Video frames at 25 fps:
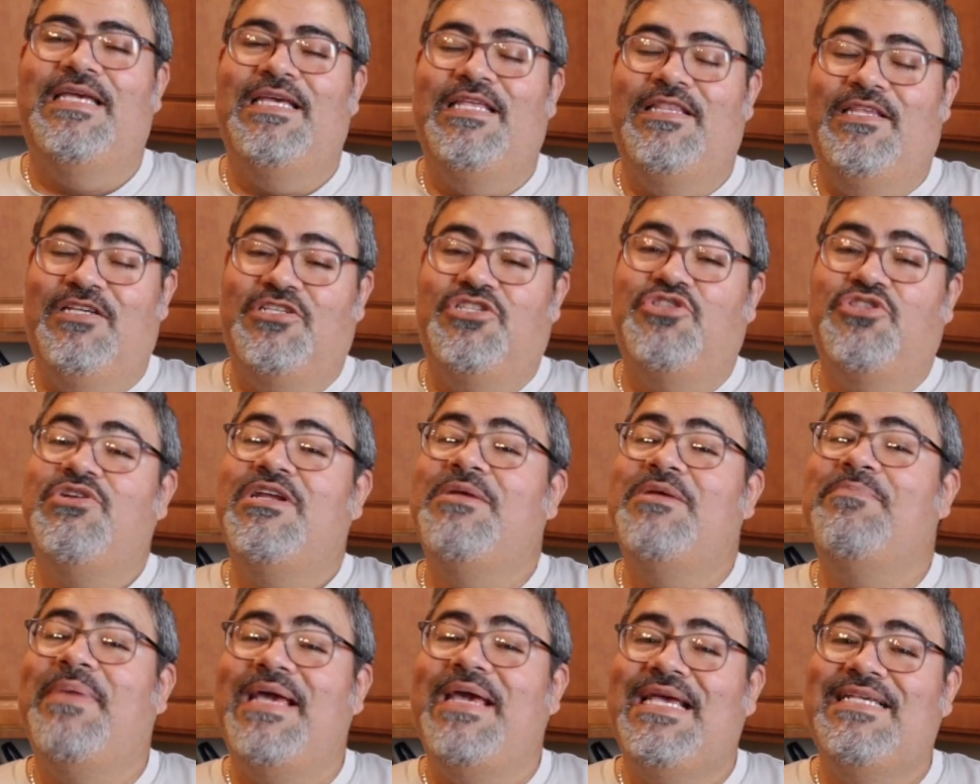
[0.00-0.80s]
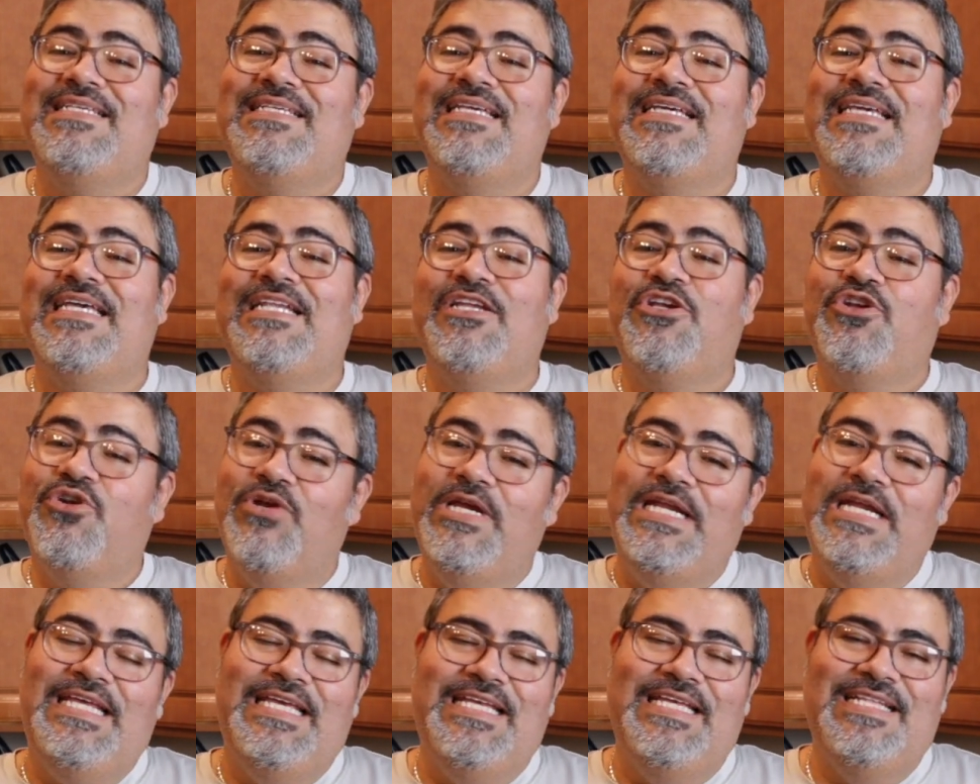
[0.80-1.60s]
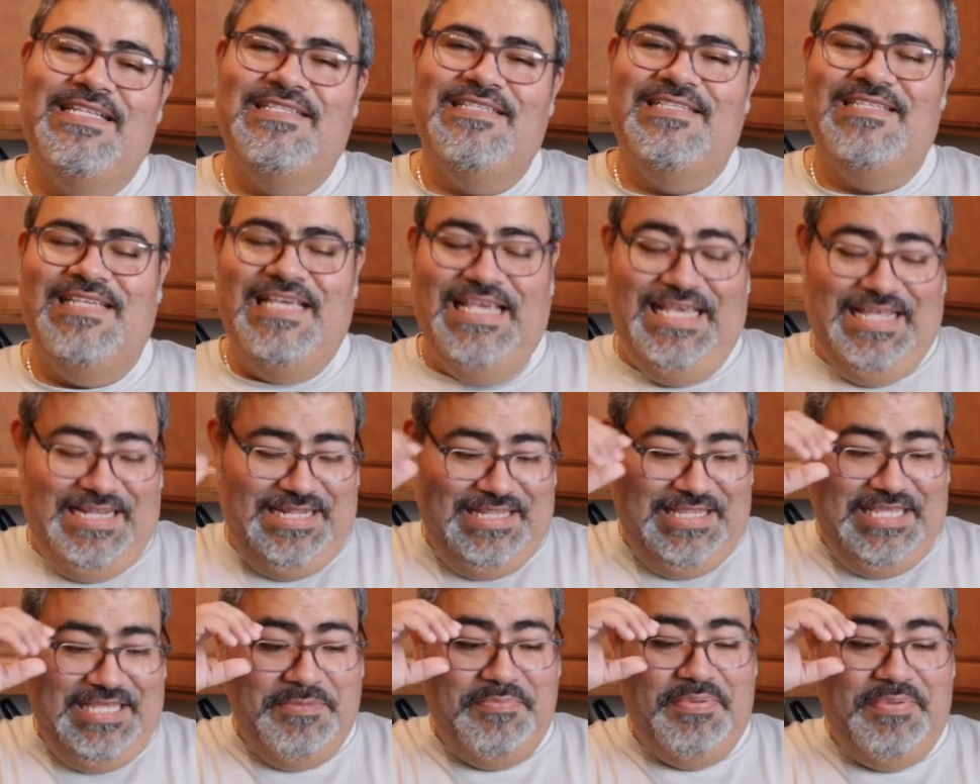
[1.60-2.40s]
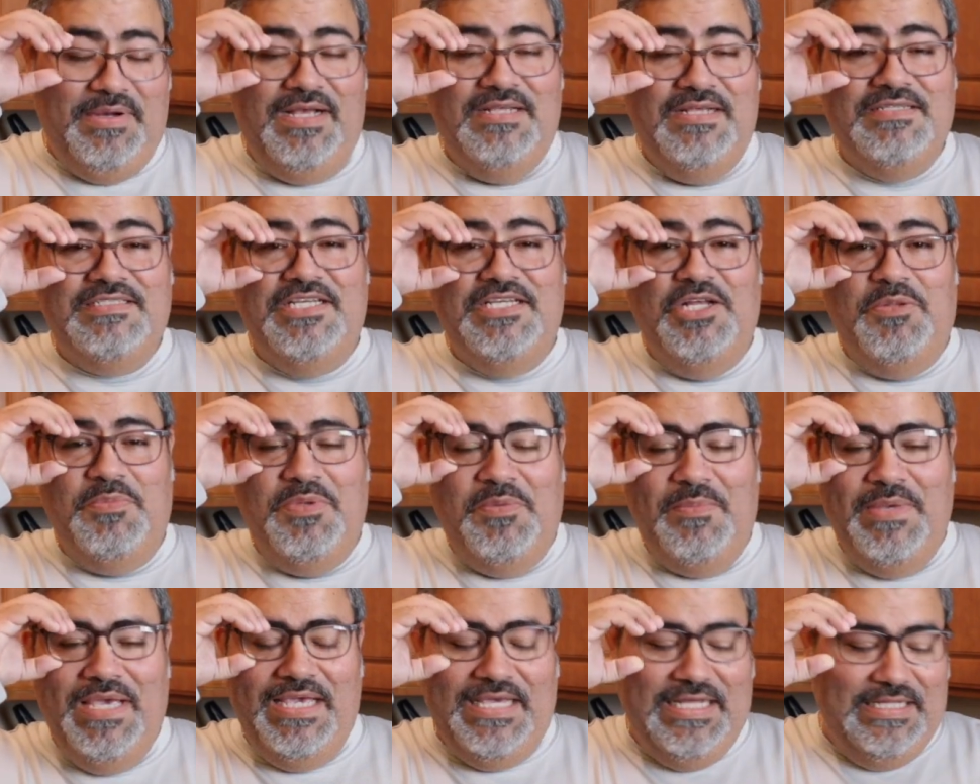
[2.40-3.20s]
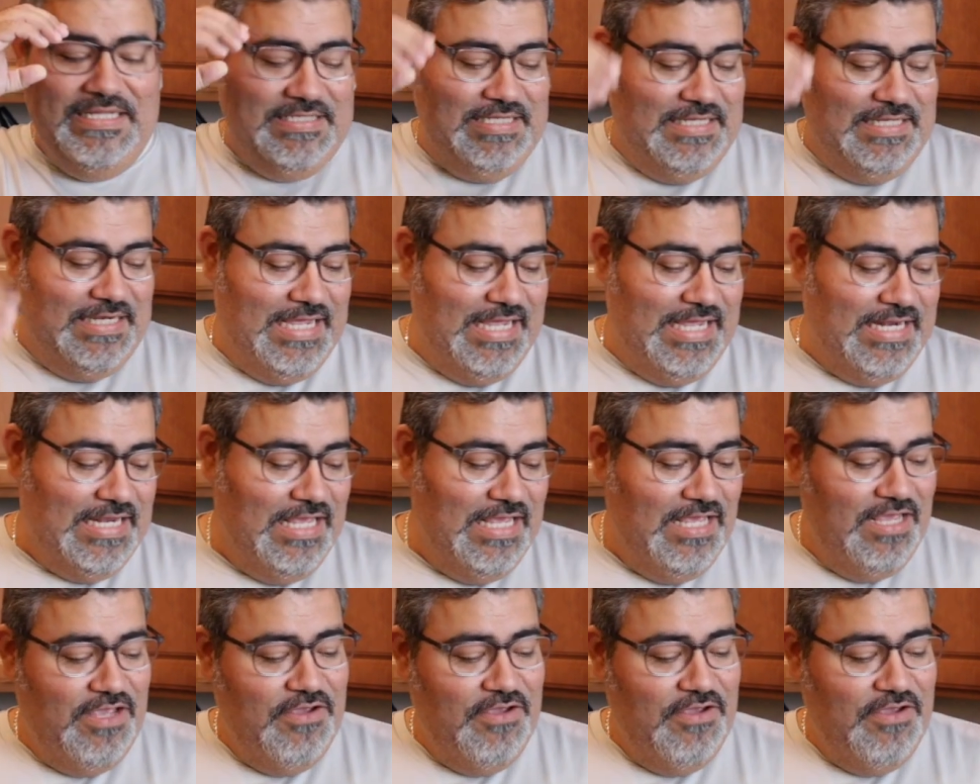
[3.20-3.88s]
There's 3 basic ingredients in the pasta I'll be making tonight.